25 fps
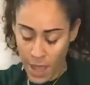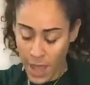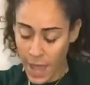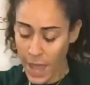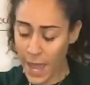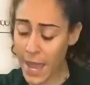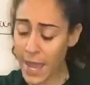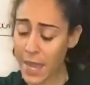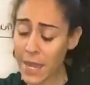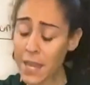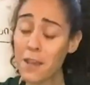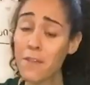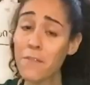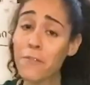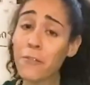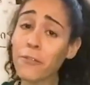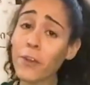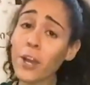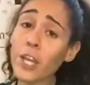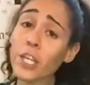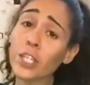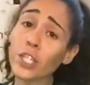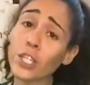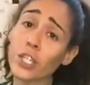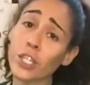Adding
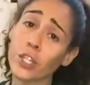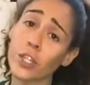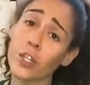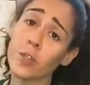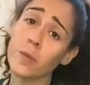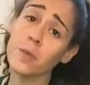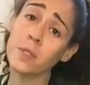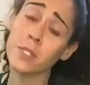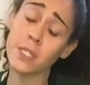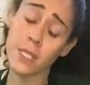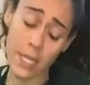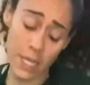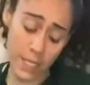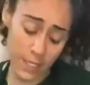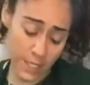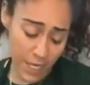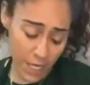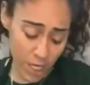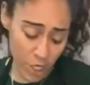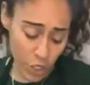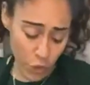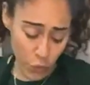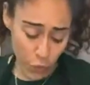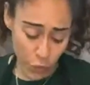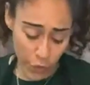fresh herbs is
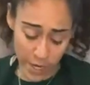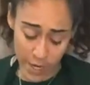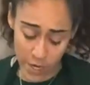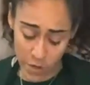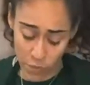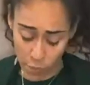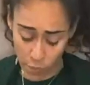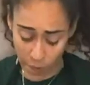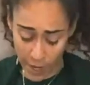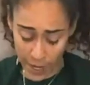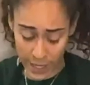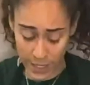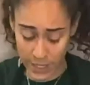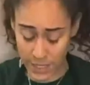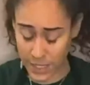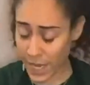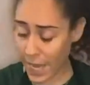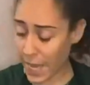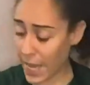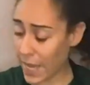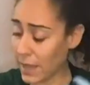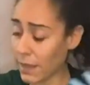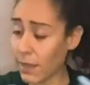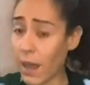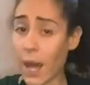a great way to
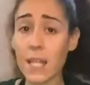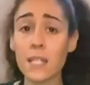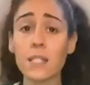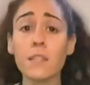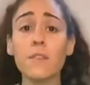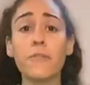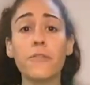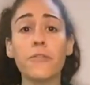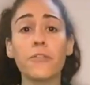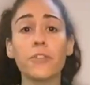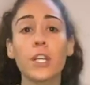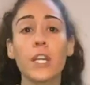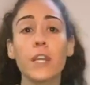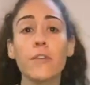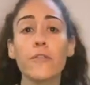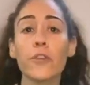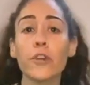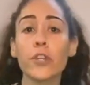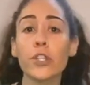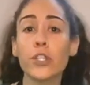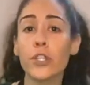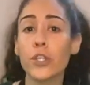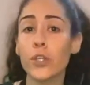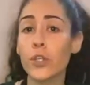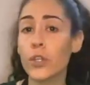add lots of
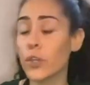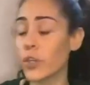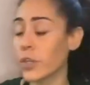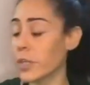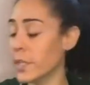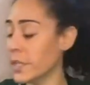flavor to your